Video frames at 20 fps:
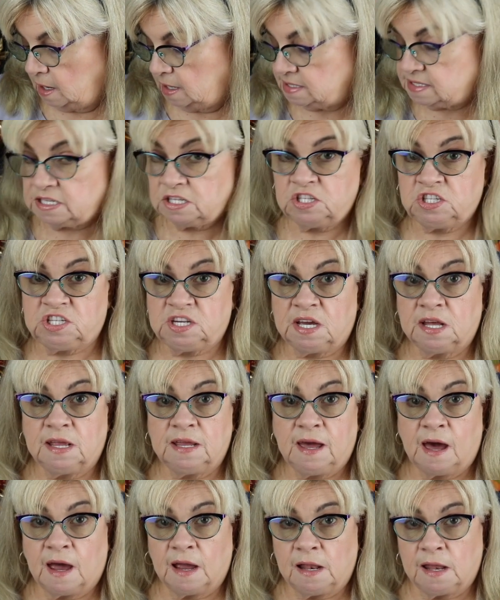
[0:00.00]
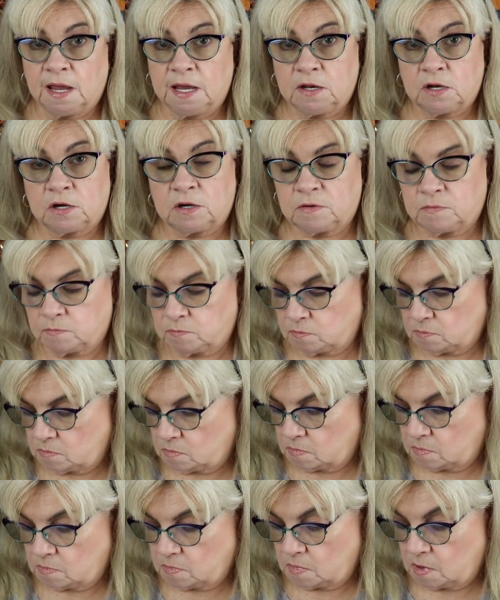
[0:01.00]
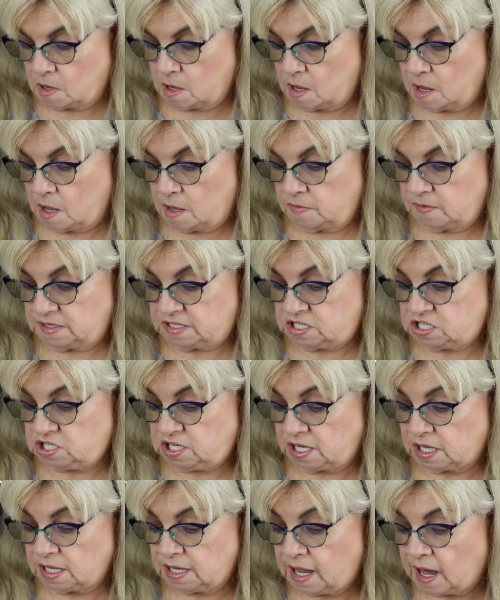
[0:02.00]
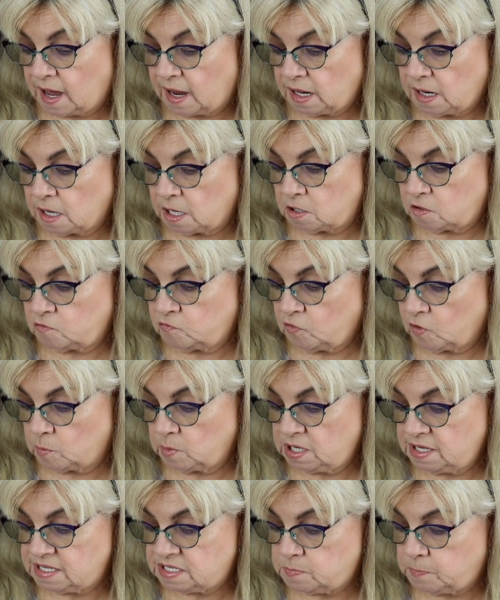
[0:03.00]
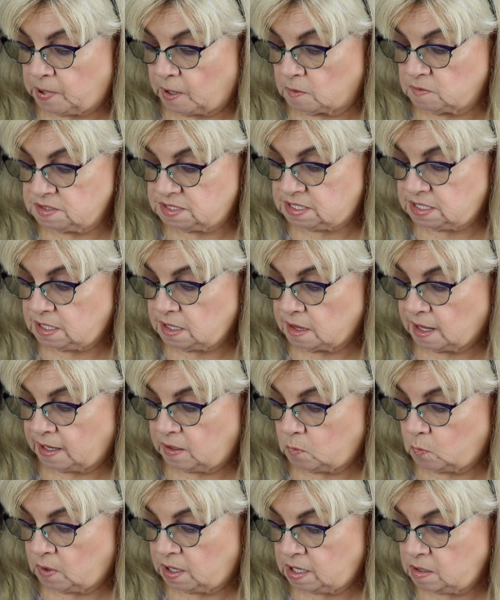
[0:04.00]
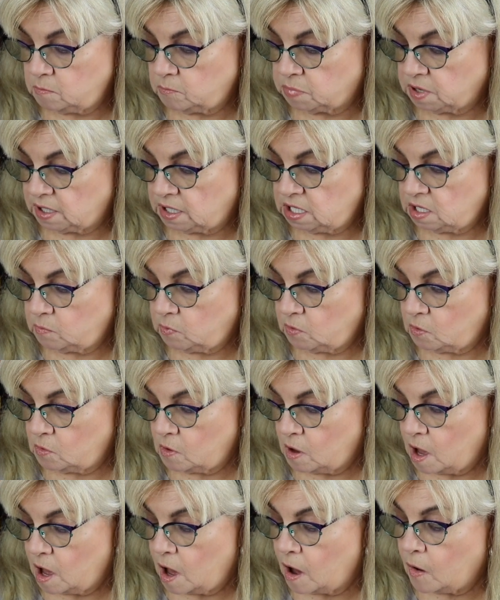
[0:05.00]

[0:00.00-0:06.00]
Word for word: It's a jelly highlighter. This Jelly Highlighter formula is bouncy, lightweight, blendable,